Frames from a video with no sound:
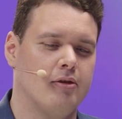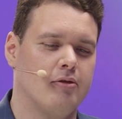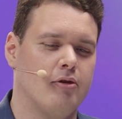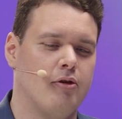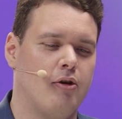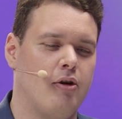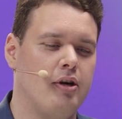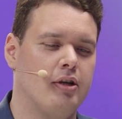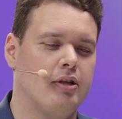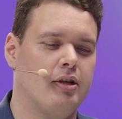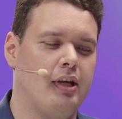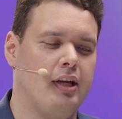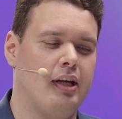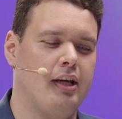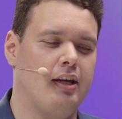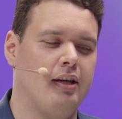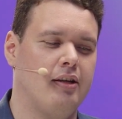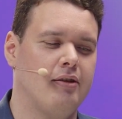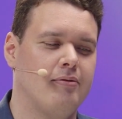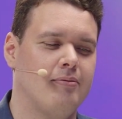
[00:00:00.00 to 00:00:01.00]

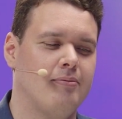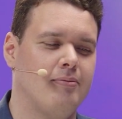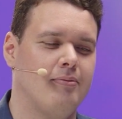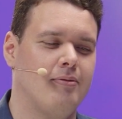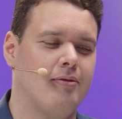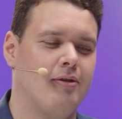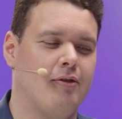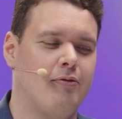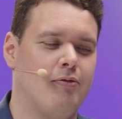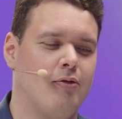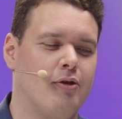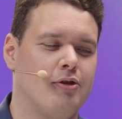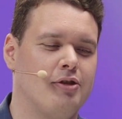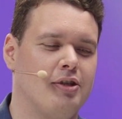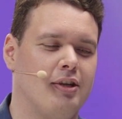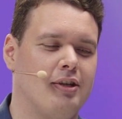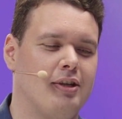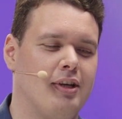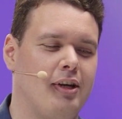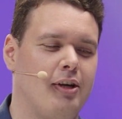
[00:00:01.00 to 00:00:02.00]
currently,
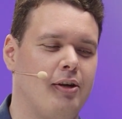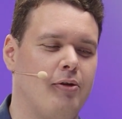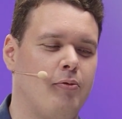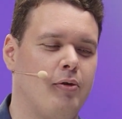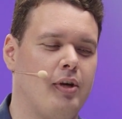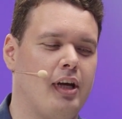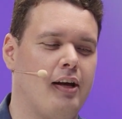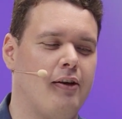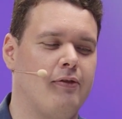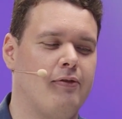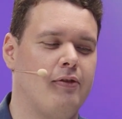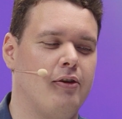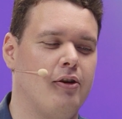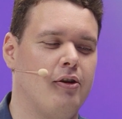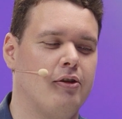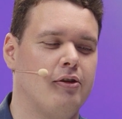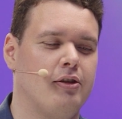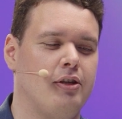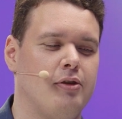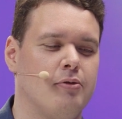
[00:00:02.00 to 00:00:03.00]
unfortunately, we have
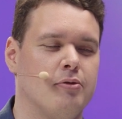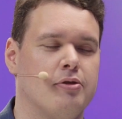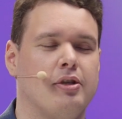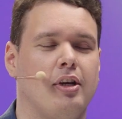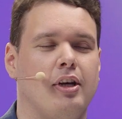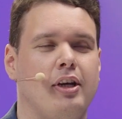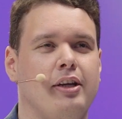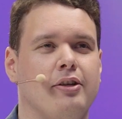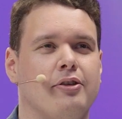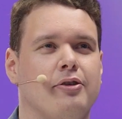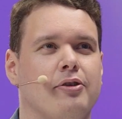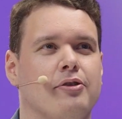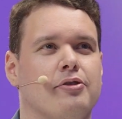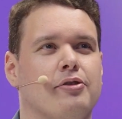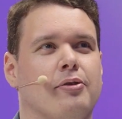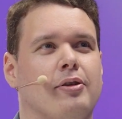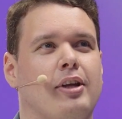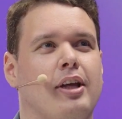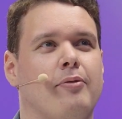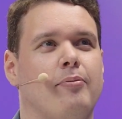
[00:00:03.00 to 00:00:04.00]
not used the linter,
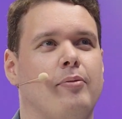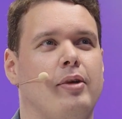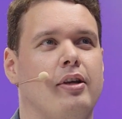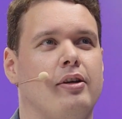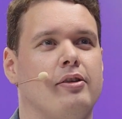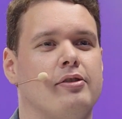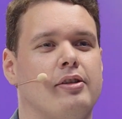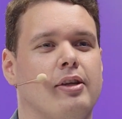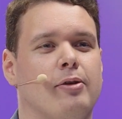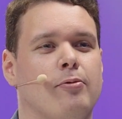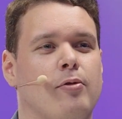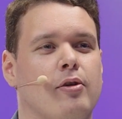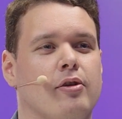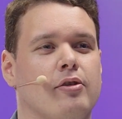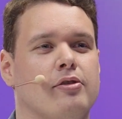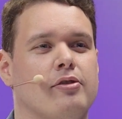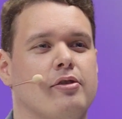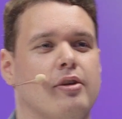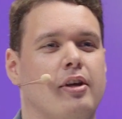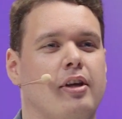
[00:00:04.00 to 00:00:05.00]
so that means that
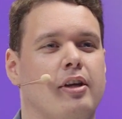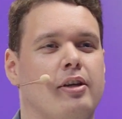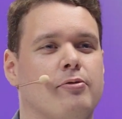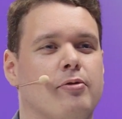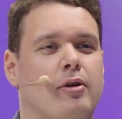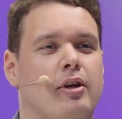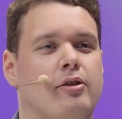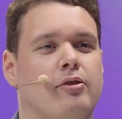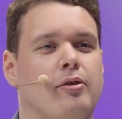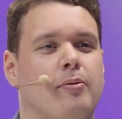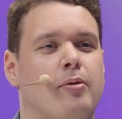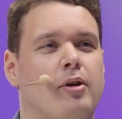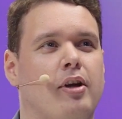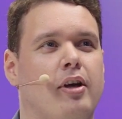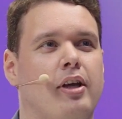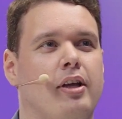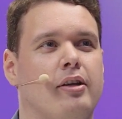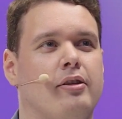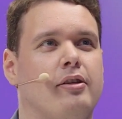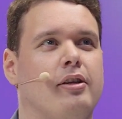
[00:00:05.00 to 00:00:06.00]
once I tried to
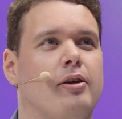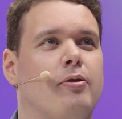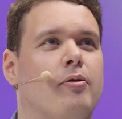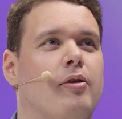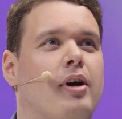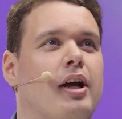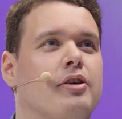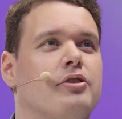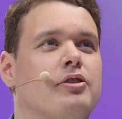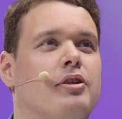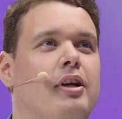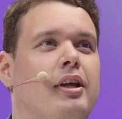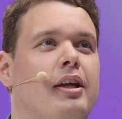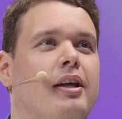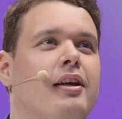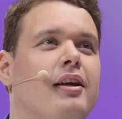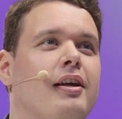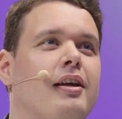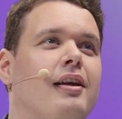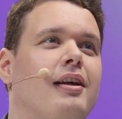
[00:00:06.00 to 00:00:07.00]
apply it, there were
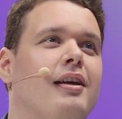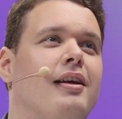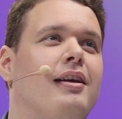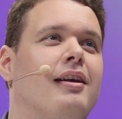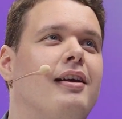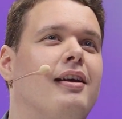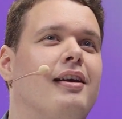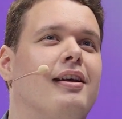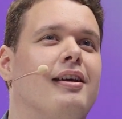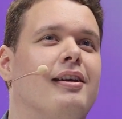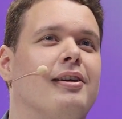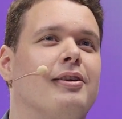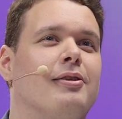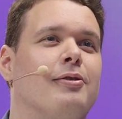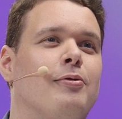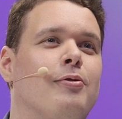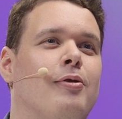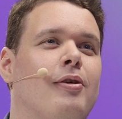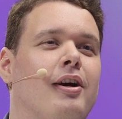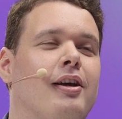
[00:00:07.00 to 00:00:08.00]
actually
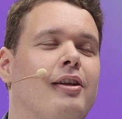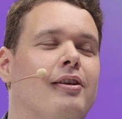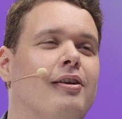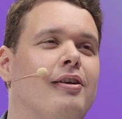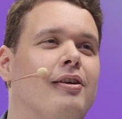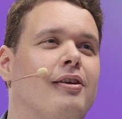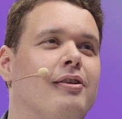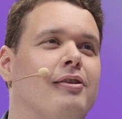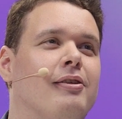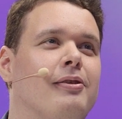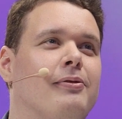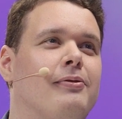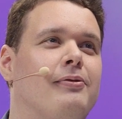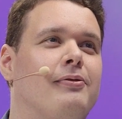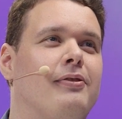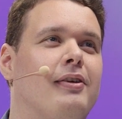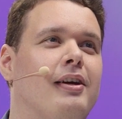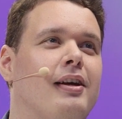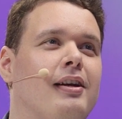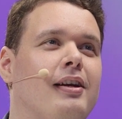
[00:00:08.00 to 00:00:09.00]
quite a lot of
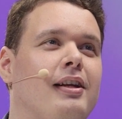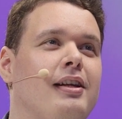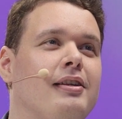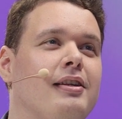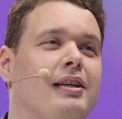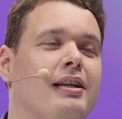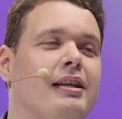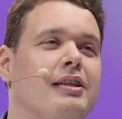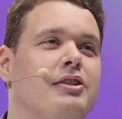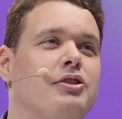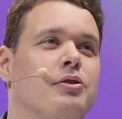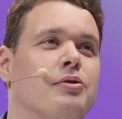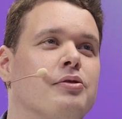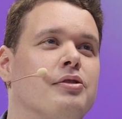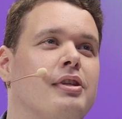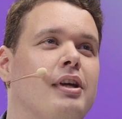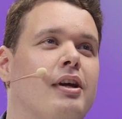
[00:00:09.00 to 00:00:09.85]
linting issues